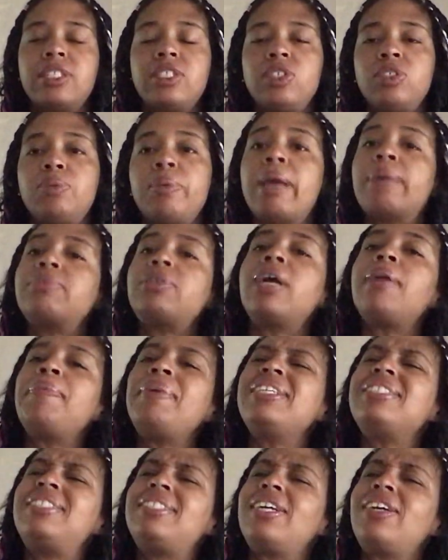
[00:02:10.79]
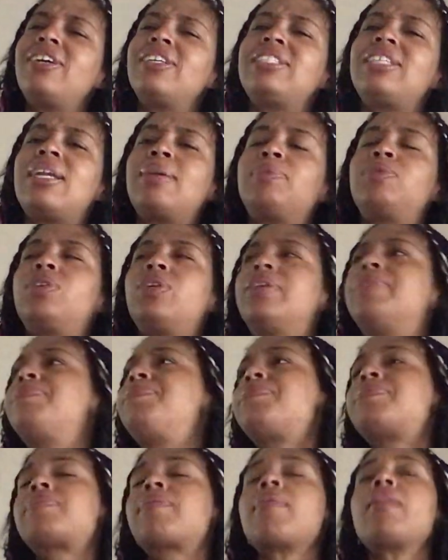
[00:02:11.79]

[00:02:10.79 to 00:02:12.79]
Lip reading: Excuse me. I'm trying to be serious and I'm drilling.